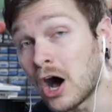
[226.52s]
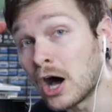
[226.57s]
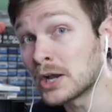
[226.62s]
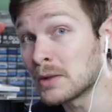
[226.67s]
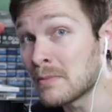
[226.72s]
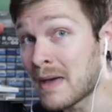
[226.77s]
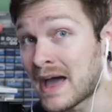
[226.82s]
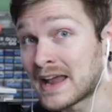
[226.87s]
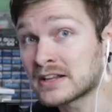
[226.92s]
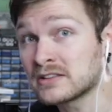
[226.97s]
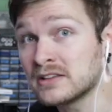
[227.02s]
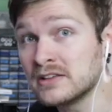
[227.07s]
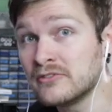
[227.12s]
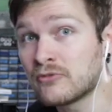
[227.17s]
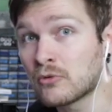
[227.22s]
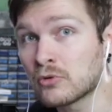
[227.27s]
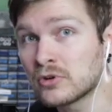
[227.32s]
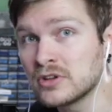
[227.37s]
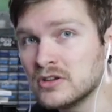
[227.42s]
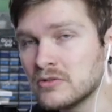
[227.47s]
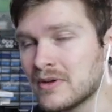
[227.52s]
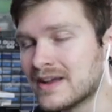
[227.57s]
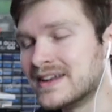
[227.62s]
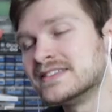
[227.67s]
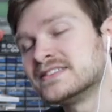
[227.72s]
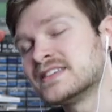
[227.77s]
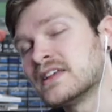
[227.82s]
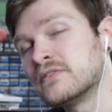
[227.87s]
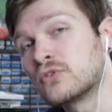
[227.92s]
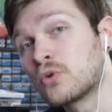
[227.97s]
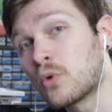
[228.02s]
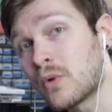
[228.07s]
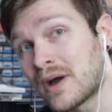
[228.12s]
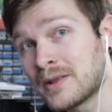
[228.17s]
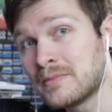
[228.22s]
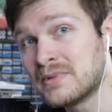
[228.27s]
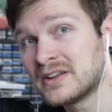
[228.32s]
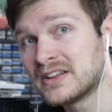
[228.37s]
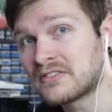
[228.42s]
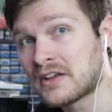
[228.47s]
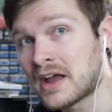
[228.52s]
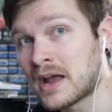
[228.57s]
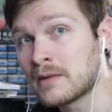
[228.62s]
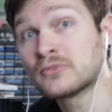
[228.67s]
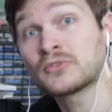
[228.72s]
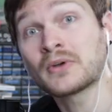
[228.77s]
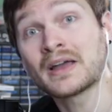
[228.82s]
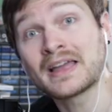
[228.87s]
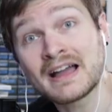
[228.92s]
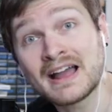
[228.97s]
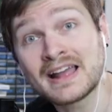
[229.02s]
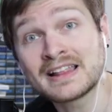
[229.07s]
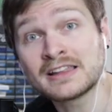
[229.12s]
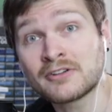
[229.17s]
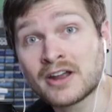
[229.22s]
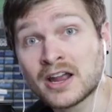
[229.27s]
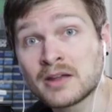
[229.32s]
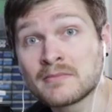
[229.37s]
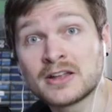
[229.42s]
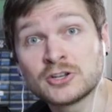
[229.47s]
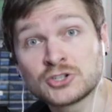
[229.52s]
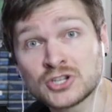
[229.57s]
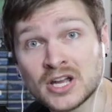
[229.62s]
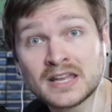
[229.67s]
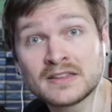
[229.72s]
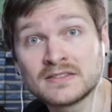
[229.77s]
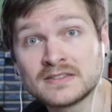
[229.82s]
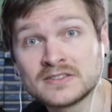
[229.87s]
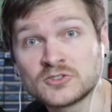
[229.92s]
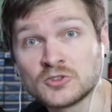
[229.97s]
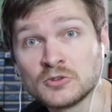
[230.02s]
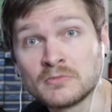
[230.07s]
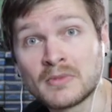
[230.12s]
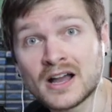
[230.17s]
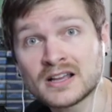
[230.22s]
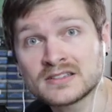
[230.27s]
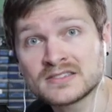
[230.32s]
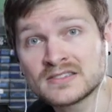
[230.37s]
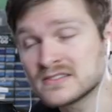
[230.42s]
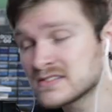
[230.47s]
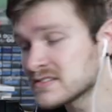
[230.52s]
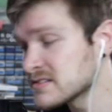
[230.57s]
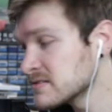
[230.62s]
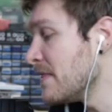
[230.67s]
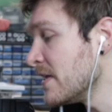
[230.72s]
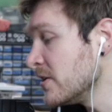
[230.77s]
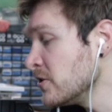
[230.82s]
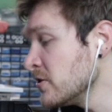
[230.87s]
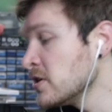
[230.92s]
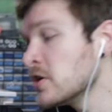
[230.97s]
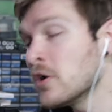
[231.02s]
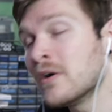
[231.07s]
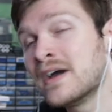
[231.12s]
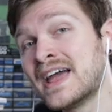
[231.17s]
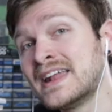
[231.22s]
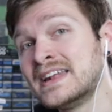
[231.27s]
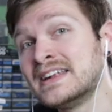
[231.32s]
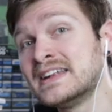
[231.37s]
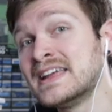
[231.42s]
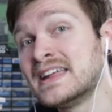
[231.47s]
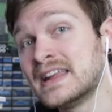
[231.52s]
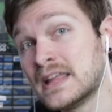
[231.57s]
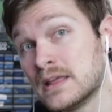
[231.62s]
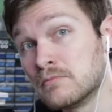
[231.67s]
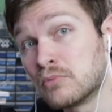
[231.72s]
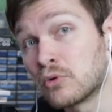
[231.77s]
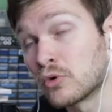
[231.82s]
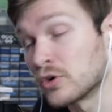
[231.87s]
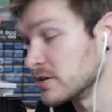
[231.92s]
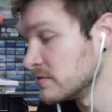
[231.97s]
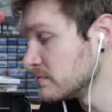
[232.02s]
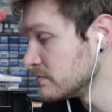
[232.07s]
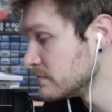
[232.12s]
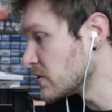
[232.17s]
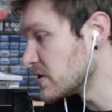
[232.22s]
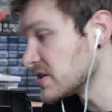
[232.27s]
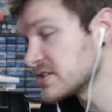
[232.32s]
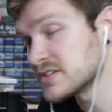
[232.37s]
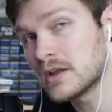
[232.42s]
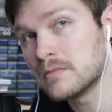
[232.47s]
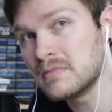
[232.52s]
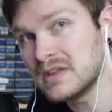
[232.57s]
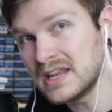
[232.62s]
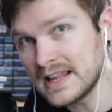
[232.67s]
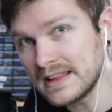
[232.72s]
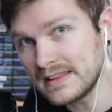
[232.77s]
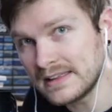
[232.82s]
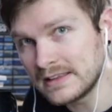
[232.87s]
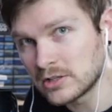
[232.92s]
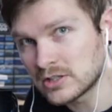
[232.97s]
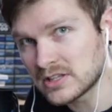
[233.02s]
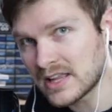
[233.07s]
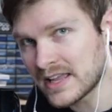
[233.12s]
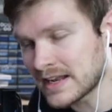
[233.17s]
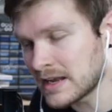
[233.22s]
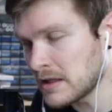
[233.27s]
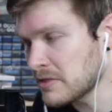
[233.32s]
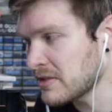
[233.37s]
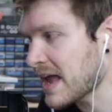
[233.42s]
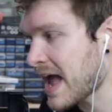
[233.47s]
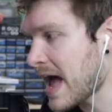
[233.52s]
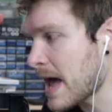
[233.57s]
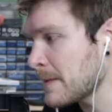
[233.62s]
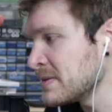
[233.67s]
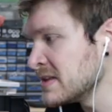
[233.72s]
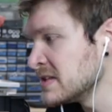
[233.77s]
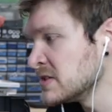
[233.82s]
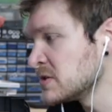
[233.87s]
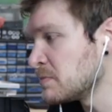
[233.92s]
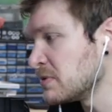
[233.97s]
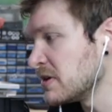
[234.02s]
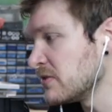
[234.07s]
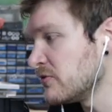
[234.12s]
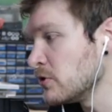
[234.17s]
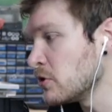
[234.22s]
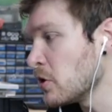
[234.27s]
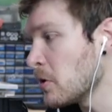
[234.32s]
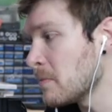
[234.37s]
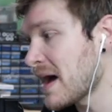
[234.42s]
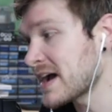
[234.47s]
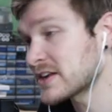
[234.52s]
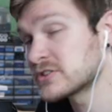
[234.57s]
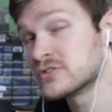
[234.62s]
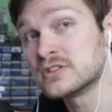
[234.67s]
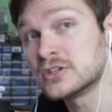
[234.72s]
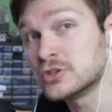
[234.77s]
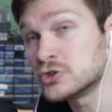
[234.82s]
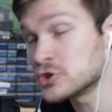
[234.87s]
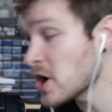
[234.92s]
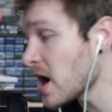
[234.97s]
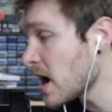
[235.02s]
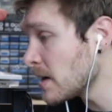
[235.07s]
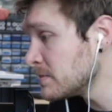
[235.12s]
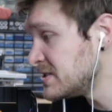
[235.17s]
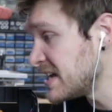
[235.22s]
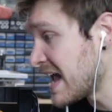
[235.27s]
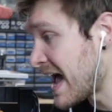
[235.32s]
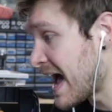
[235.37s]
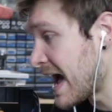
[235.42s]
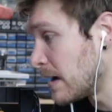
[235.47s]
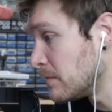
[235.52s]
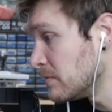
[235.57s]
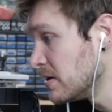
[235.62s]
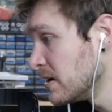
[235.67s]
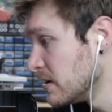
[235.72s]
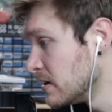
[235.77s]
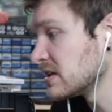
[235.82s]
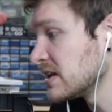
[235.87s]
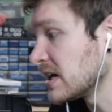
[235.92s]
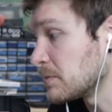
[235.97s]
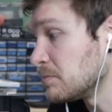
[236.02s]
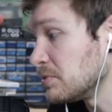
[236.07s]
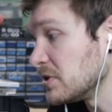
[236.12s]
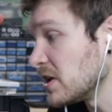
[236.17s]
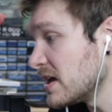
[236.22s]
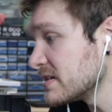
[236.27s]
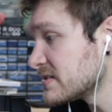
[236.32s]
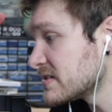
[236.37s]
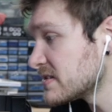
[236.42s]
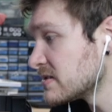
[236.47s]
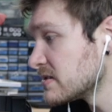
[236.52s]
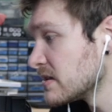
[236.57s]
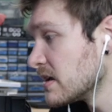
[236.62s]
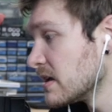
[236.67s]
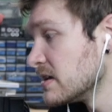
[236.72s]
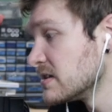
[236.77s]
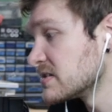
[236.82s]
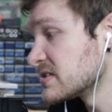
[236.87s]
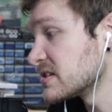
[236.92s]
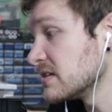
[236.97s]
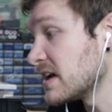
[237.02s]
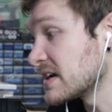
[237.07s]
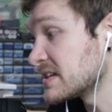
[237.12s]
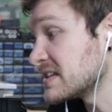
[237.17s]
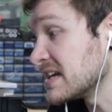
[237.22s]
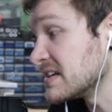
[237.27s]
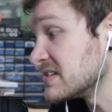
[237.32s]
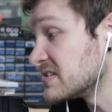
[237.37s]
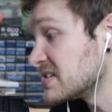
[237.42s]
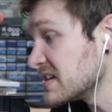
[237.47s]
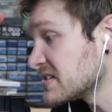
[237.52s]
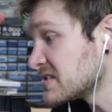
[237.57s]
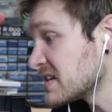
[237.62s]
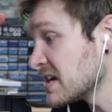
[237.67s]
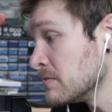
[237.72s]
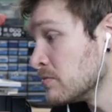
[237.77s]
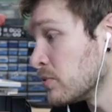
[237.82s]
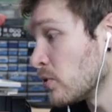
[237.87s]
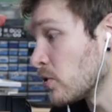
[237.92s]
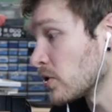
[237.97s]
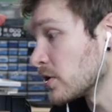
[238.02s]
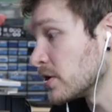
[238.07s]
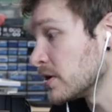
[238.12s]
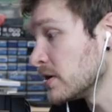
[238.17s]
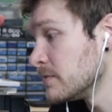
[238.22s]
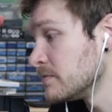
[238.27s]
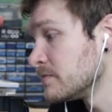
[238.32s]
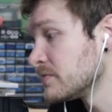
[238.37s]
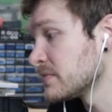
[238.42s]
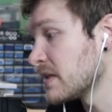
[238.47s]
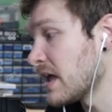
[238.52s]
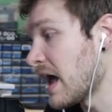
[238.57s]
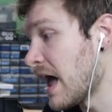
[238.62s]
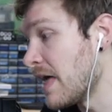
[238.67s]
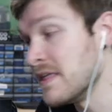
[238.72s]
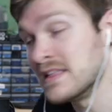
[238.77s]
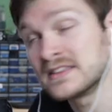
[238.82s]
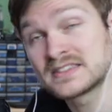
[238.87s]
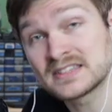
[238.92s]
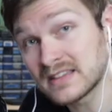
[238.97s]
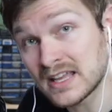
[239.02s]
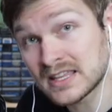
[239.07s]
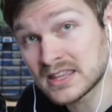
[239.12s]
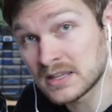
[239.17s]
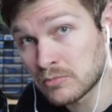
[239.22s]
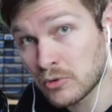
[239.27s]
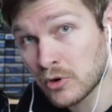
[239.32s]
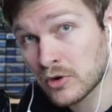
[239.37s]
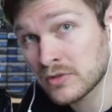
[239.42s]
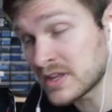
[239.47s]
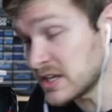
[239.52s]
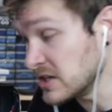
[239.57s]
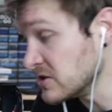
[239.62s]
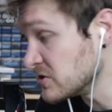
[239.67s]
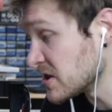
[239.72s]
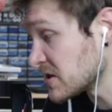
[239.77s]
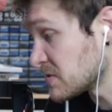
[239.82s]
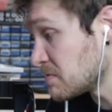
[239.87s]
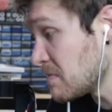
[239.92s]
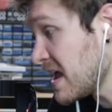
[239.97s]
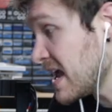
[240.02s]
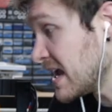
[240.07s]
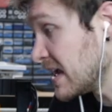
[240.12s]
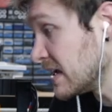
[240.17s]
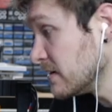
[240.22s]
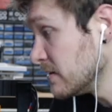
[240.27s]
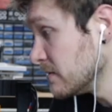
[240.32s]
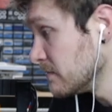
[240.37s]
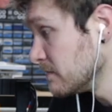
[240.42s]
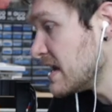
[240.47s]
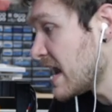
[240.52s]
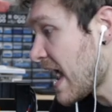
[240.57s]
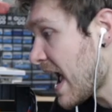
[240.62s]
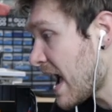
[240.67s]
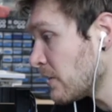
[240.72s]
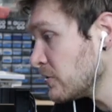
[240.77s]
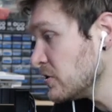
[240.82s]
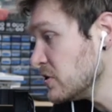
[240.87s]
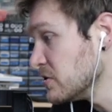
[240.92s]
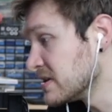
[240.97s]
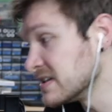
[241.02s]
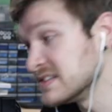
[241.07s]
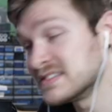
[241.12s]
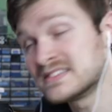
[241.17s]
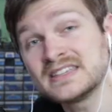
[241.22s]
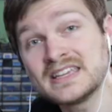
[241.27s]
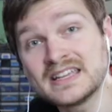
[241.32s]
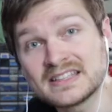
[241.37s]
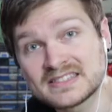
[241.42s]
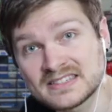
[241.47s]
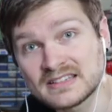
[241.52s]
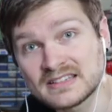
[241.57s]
automatically for you, and it saves quite a bit of time, so I highly recommend checking these 2 boxes. And then you can go ahead and hit import. So it doesn't immediately look like anything happens, but if you go back to the job tab, click plus, select existing board, and then select the board that you just made. Now you can see it's